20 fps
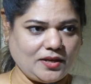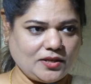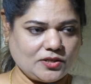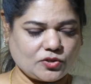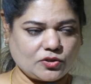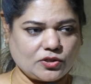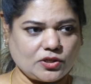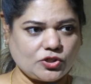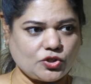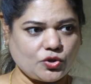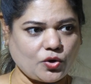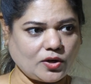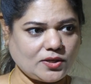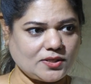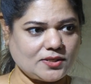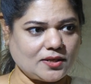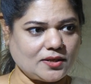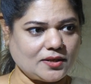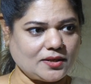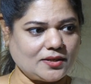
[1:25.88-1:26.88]
So the short
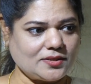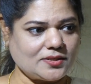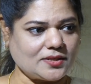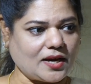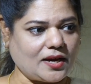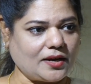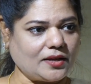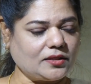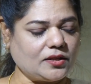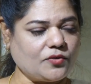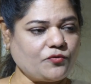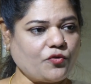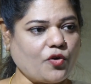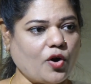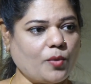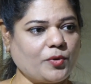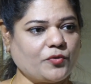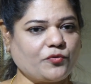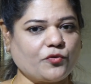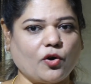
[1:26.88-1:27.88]
circuits are in the
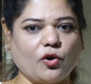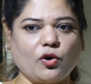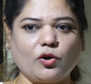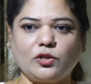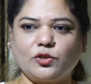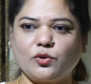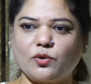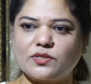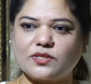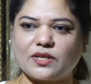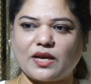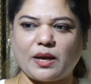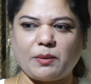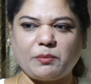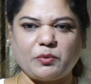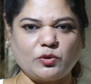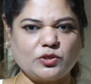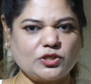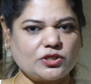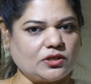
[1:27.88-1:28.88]
form of all those
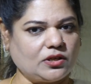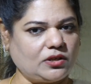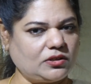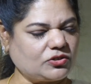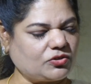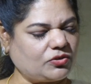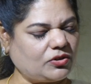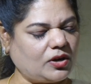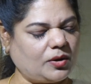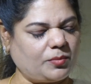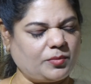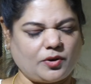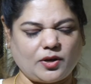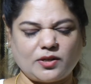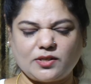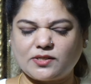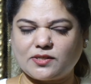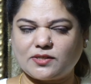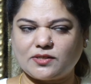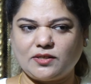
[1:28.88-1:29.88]
emotional
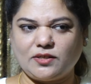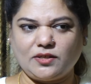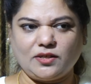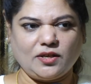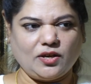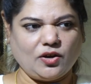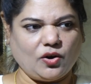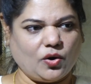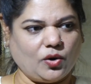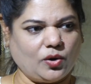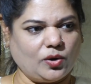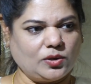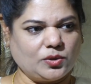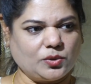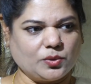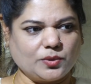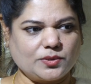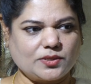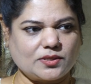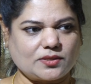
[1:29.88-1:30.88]
traumas, all
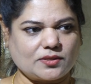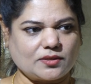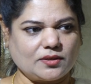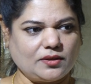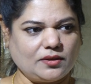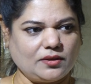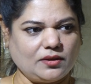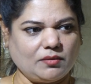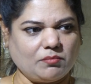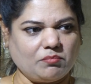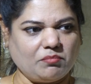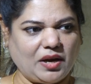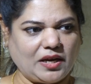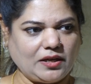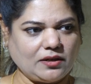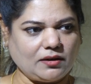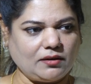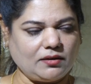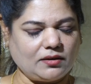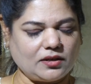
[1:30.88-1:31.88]
those
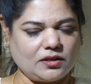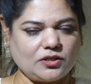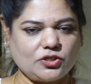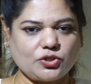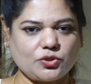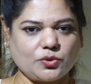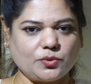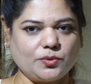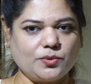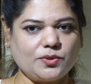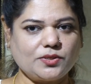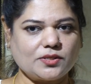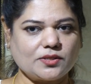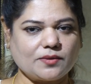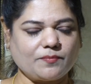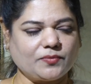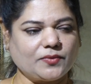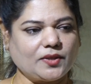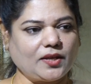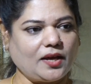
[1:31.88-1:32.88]
mental issues,
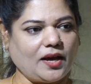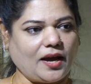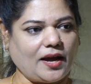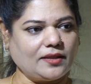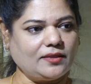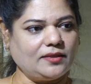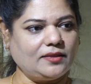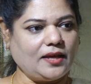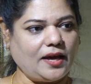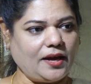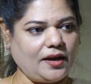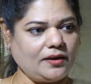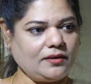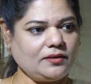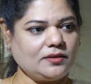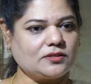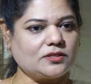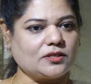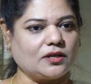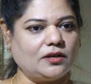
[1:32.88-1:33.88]
and then
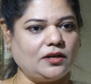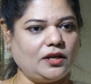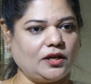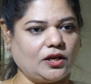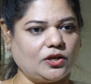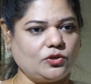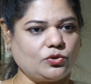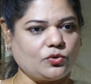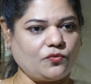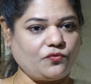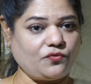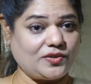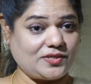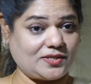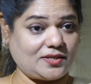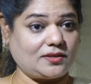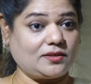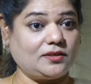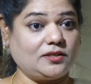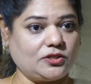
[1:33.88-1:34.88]
turning into
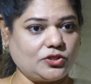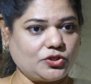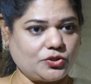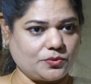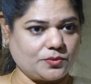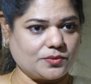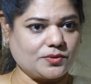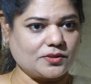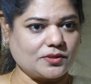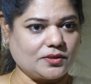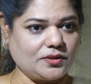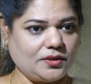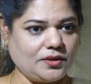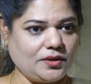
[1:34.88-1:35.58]
physical issues.